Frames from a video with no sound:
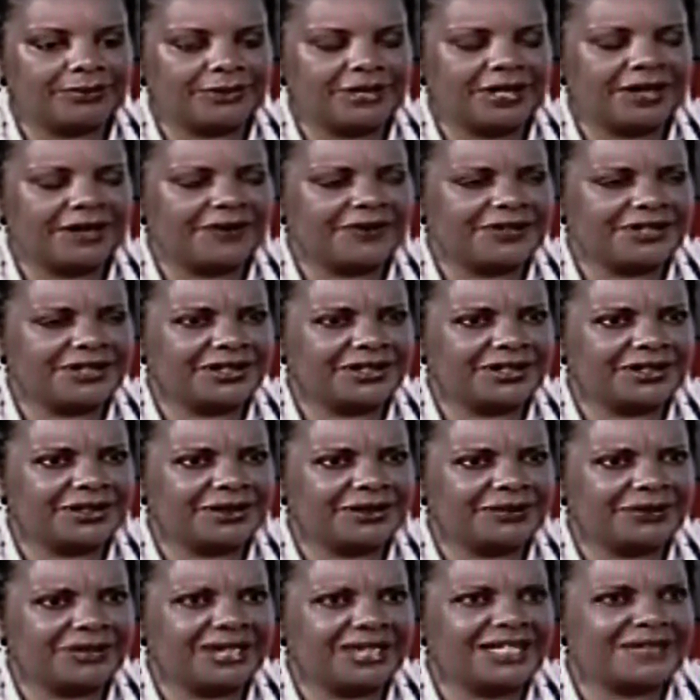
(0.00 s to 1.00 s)

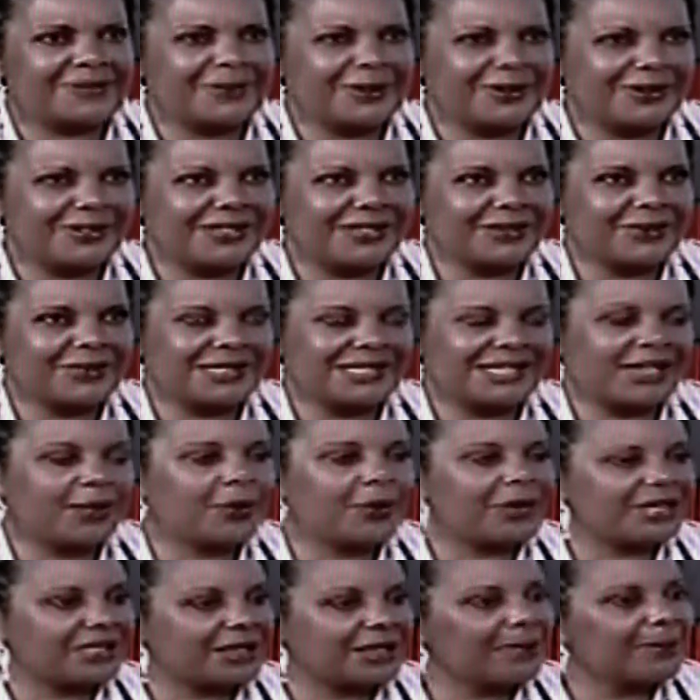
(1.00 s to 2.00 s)
after, I suppose I would say,
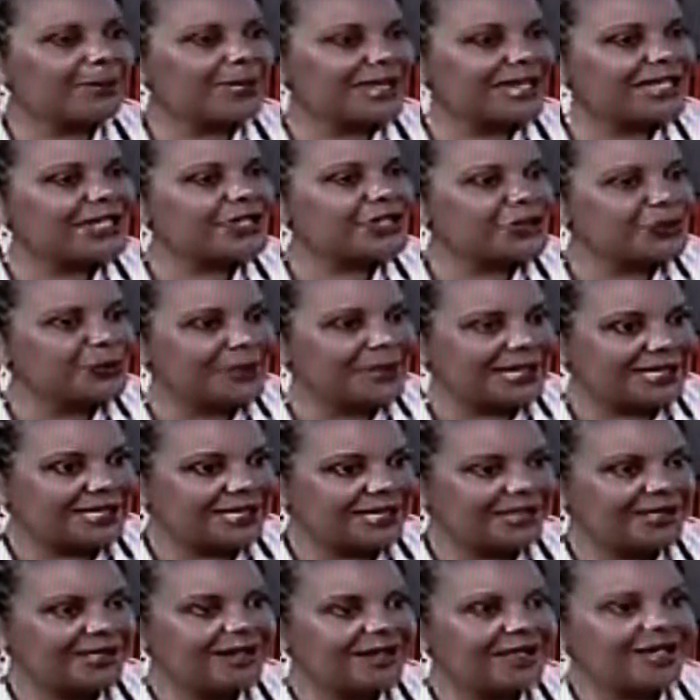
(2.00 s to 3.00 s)
one complaint too
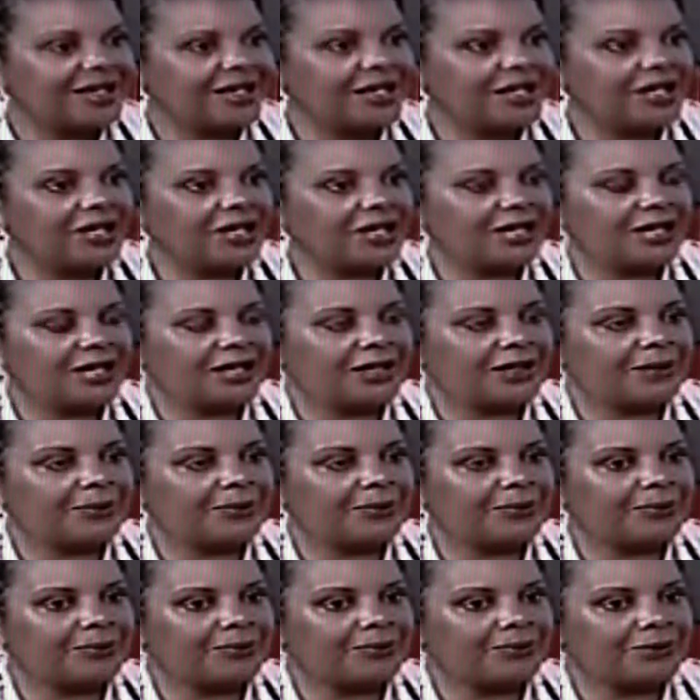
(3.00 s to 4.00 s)
many,
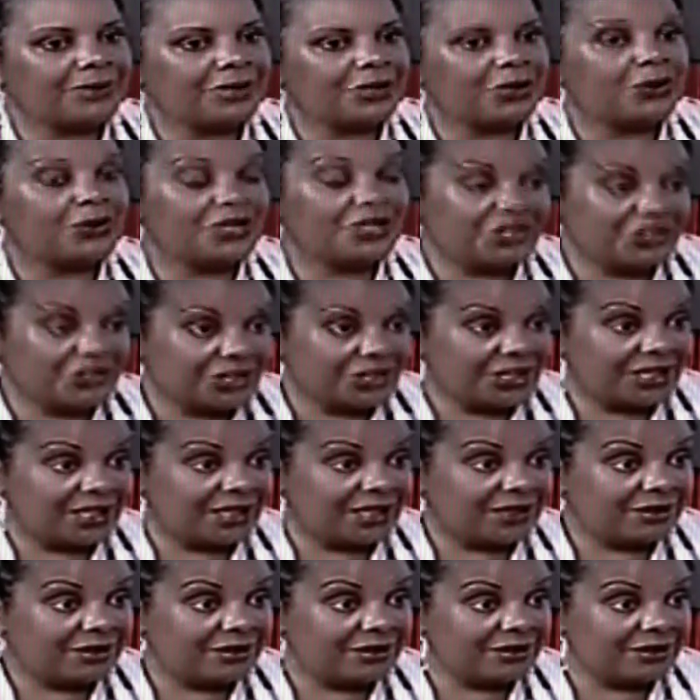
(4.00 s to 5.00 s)
Lorna
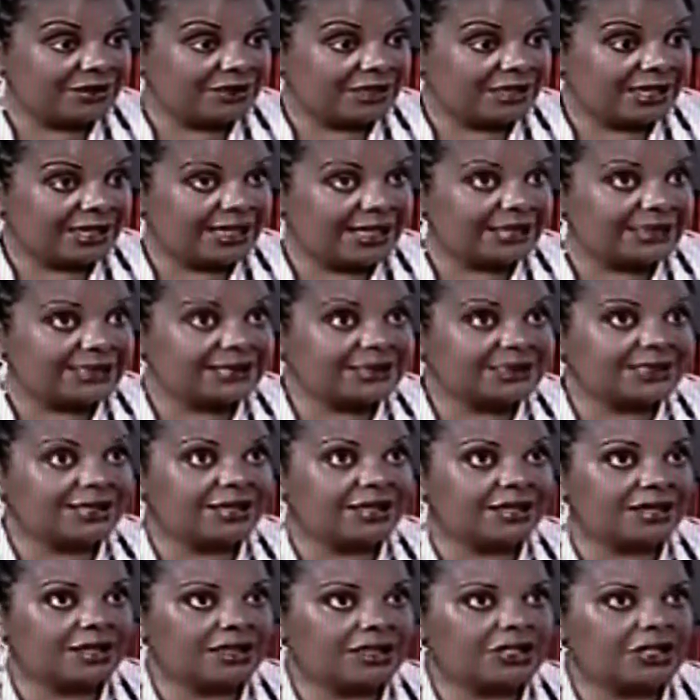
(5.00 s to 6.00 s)
G and
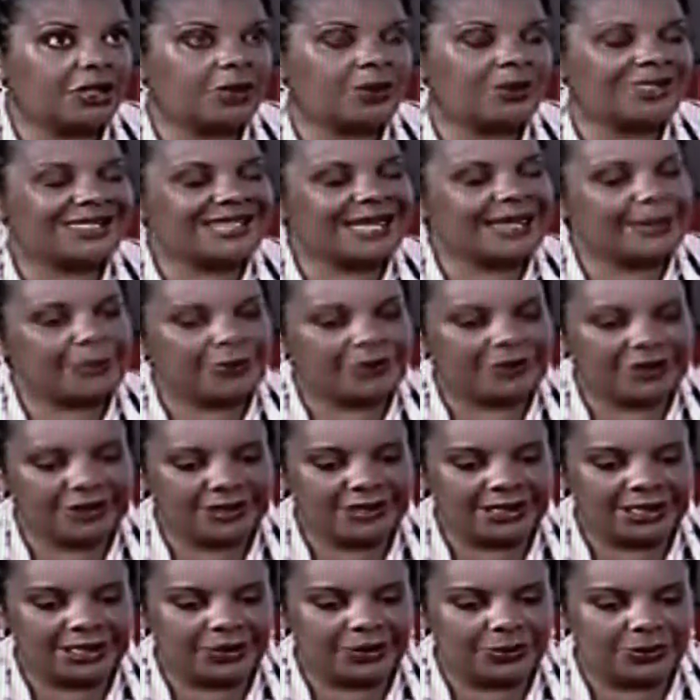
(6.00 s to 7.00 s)
Noel Tapper, I
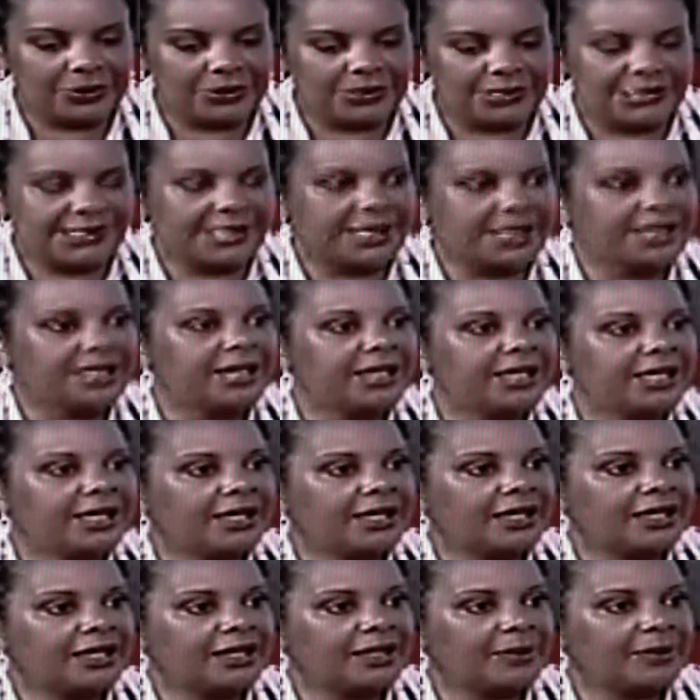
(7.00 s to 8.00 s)
think it was,
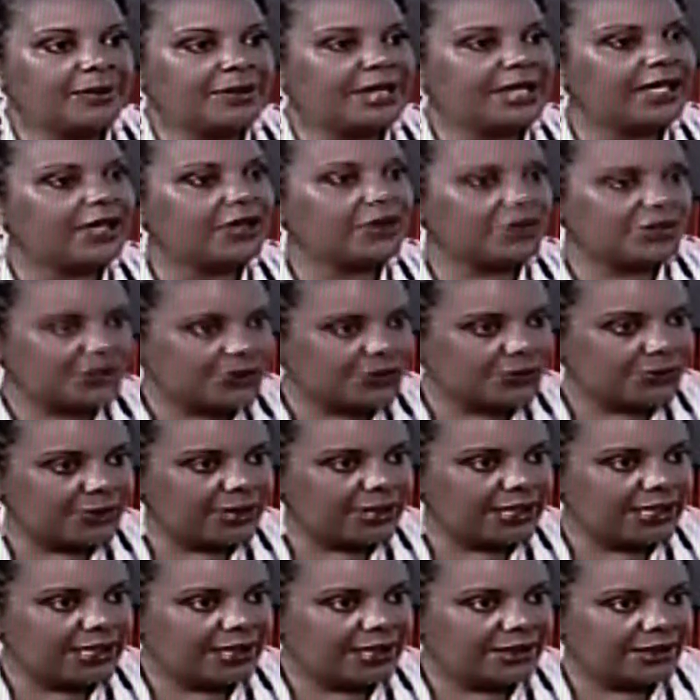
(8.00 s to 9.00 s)
they got
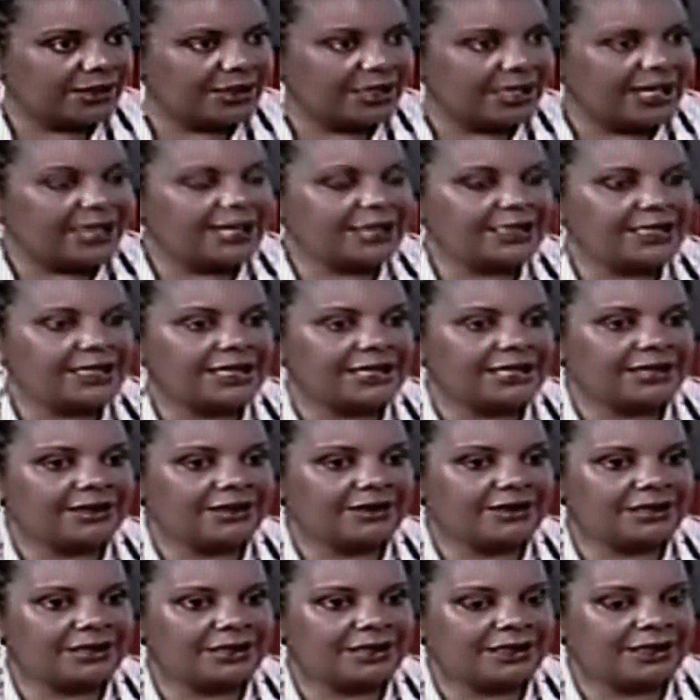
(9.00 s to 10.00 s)
talking, and
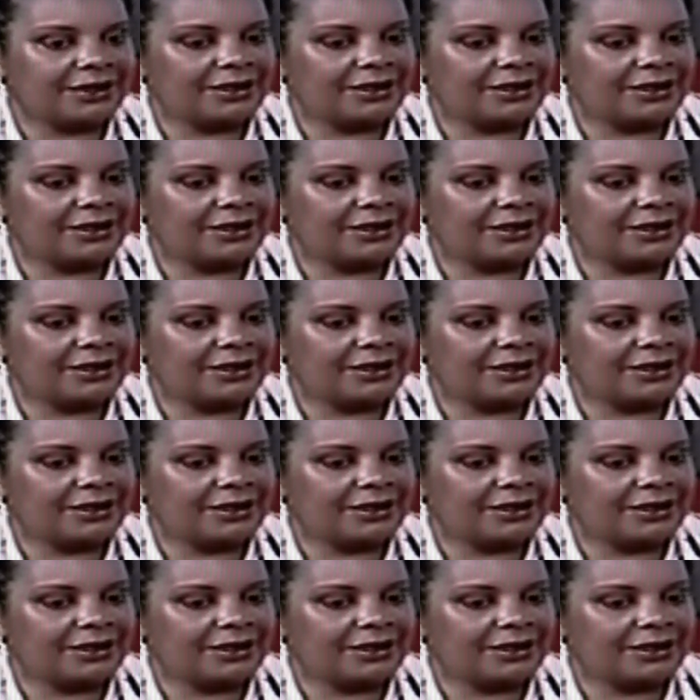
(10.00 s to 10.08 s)
then